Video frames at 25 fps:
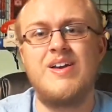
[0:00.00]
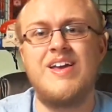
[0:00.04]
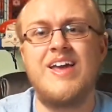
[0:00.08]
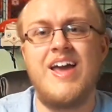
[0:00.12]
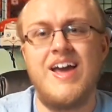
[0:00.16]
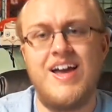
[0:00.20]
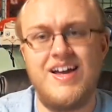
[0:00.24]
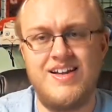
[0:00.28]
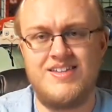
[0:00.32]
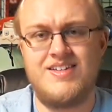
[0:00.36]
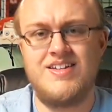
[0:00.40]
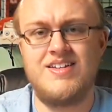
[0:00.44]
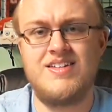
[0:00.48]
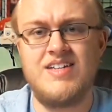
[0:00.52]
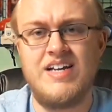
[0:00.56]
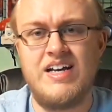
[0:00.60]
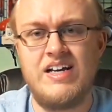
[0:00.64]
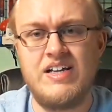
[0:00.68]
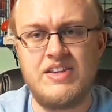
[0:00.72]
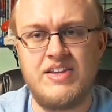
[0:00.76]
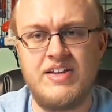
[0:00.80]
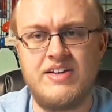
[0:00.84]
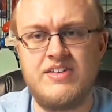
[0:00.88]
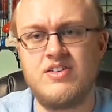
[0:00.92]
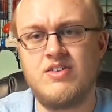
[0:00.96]
had to
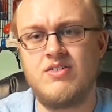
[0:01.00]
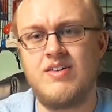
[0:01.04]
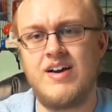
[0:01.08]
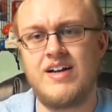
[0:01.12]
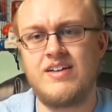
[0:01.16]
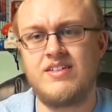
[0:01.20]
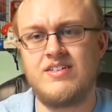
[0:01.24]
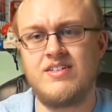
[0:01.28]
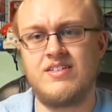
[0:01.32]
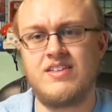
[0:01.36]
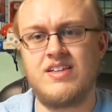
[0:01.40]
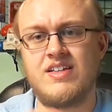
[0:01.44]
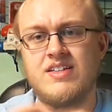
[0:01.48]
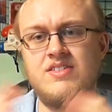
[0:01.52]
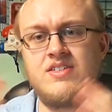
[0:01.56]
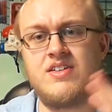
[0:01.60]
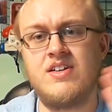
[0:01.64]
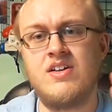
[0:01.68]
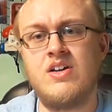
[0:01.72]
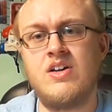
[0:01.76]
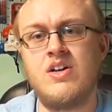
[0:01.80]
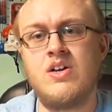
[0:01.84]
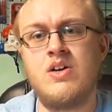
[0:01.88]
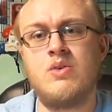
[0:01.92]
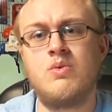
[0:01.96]
tell the director this,
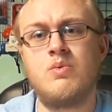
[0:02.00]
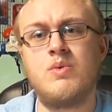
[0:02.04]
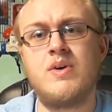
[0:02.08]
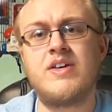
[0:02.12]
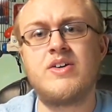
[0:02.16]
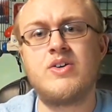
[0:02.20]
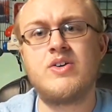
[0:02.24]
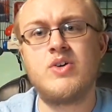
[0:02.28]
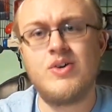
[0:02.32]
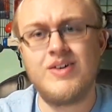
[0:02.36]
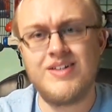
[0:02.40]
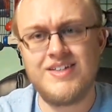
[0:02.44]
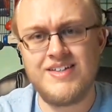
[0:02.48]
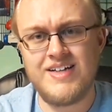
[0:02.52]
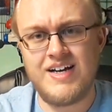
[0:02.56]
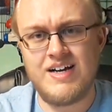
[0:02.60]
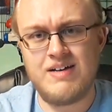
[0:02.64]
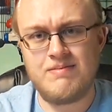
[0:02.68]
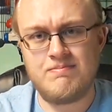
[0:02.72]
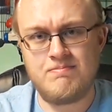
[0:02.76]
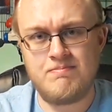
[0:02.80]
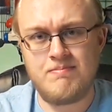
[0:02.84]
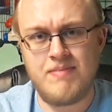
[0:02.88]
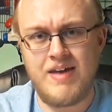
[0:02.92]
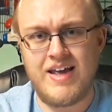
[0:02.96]
we could
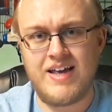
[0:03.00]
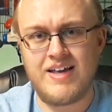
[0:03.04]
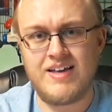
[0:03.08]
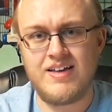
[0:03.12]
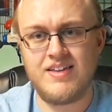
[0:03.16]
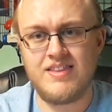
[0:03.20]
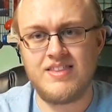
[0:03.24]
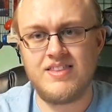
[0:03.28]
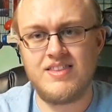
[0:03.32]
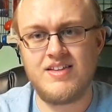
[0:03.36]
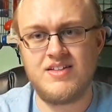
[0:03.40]
not make